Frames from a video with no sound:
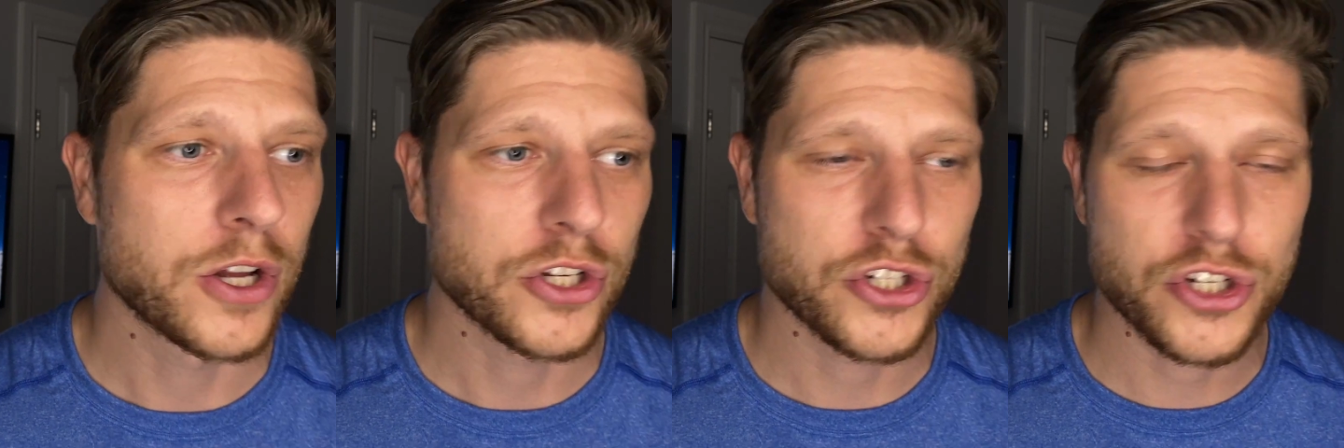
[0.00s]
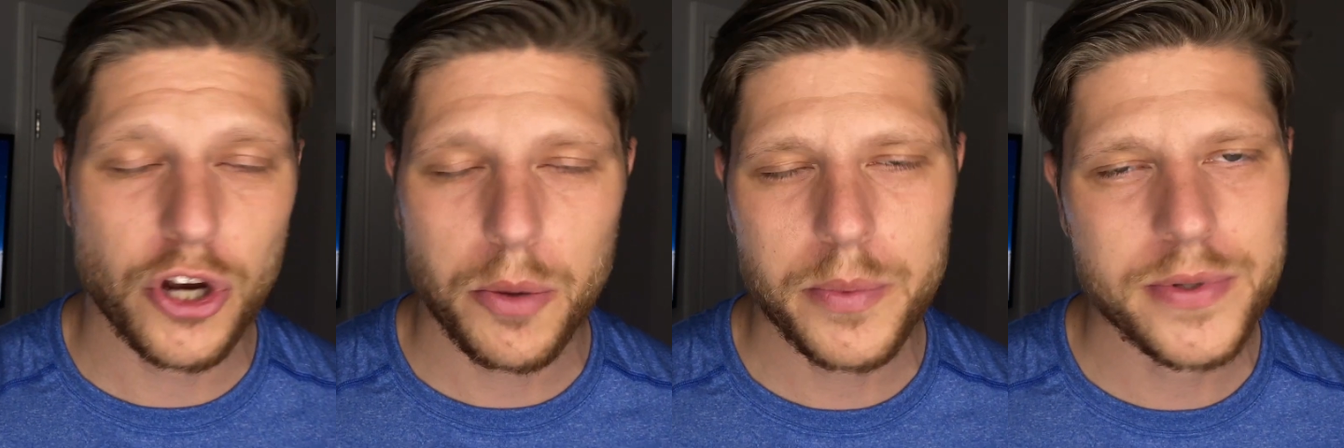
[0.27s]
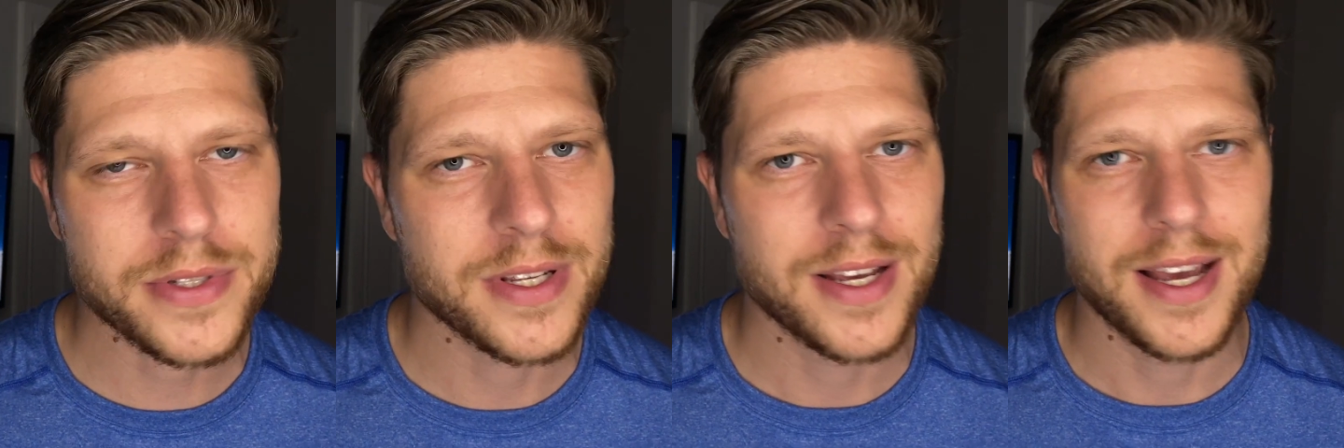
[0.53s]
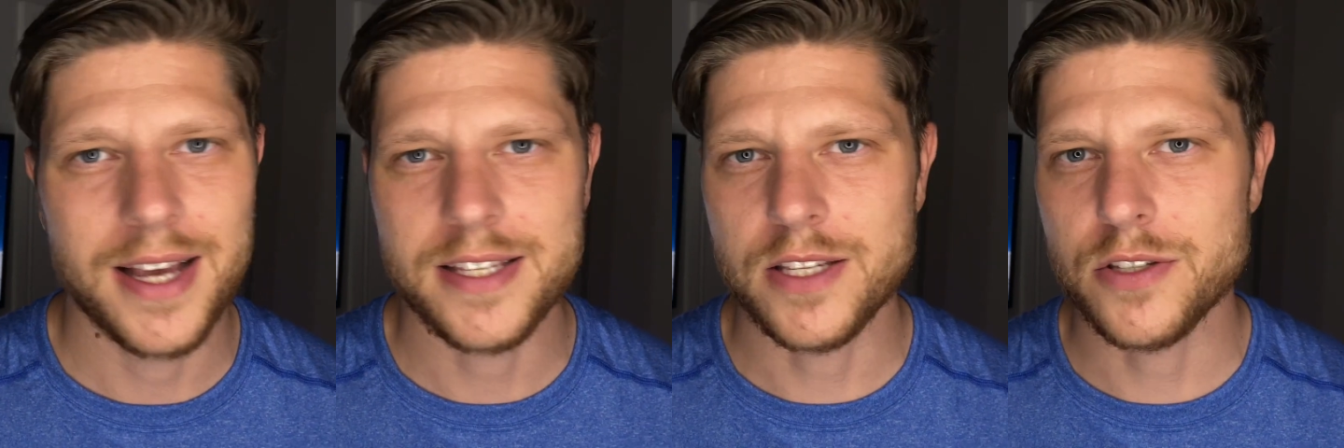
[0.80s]
jobs
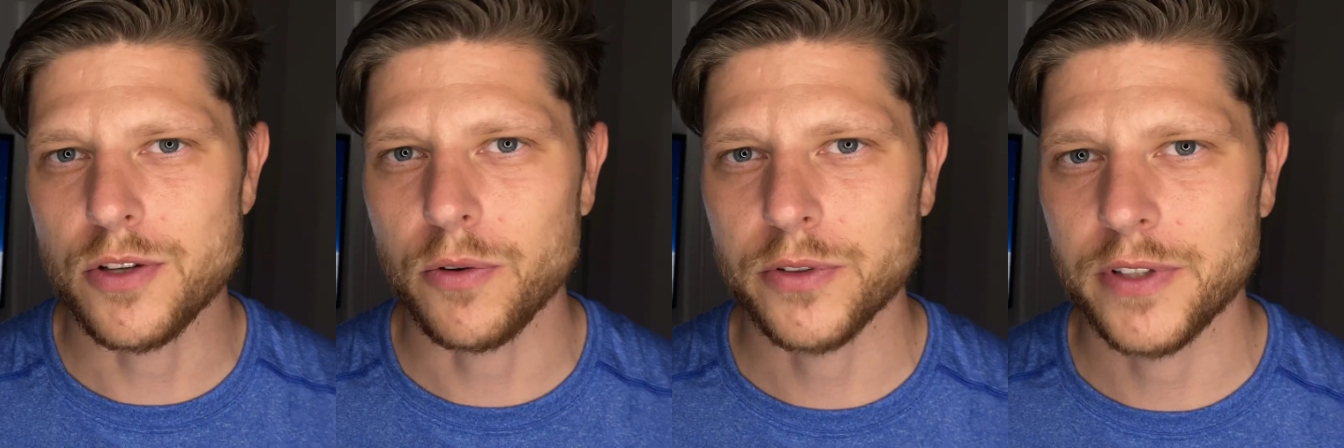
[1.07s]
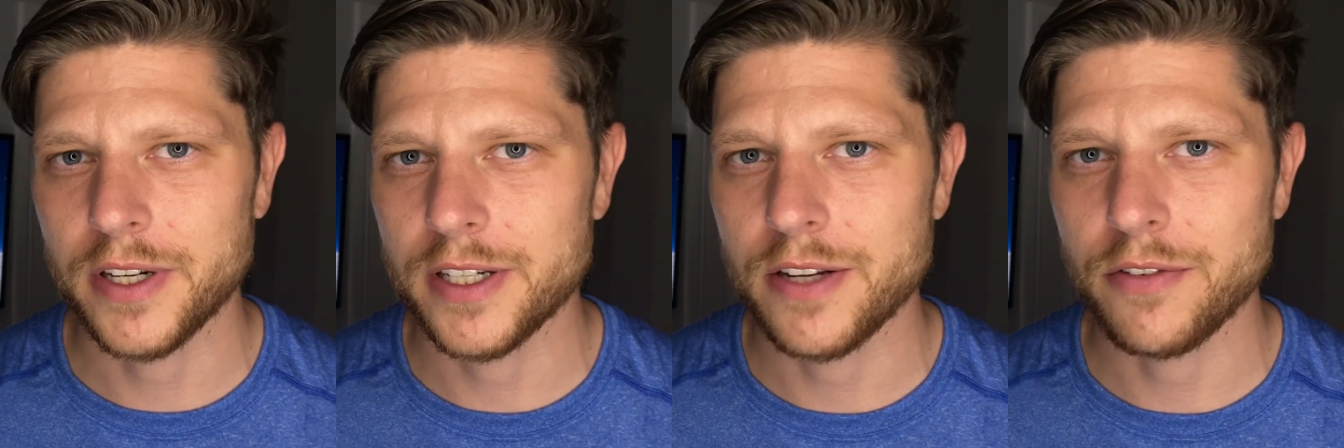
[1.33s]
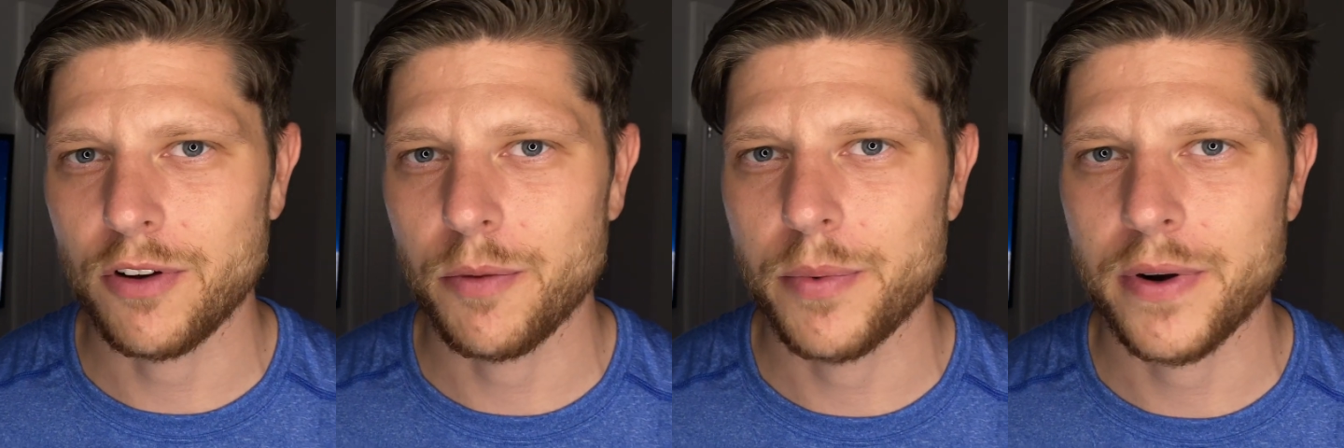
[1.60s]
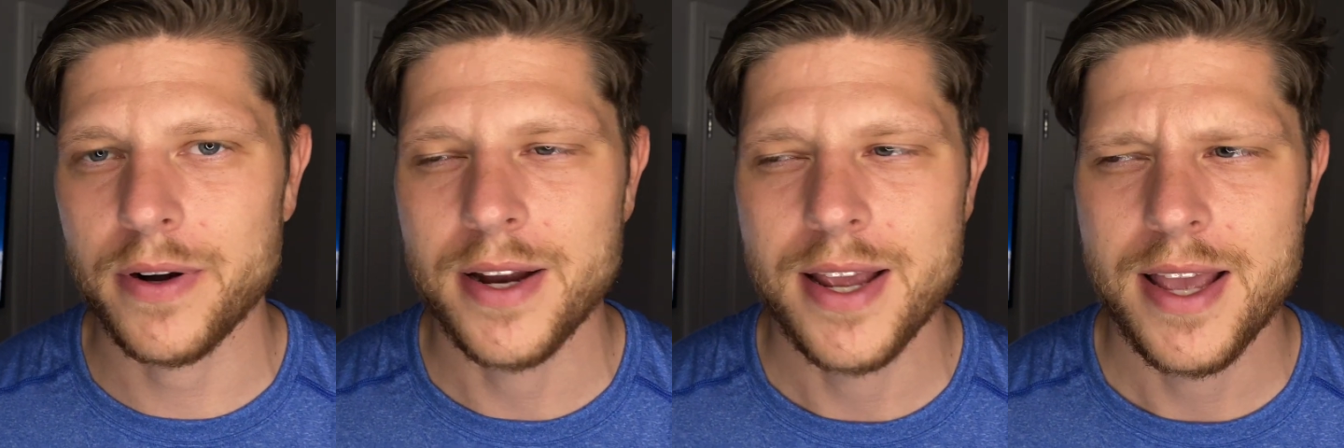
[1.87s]
as a software
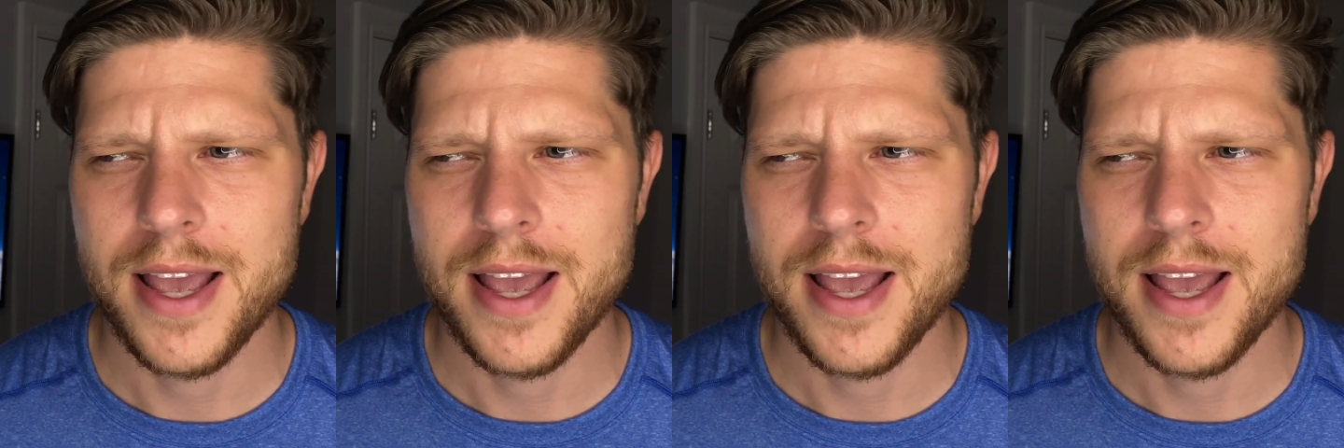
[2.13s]
developer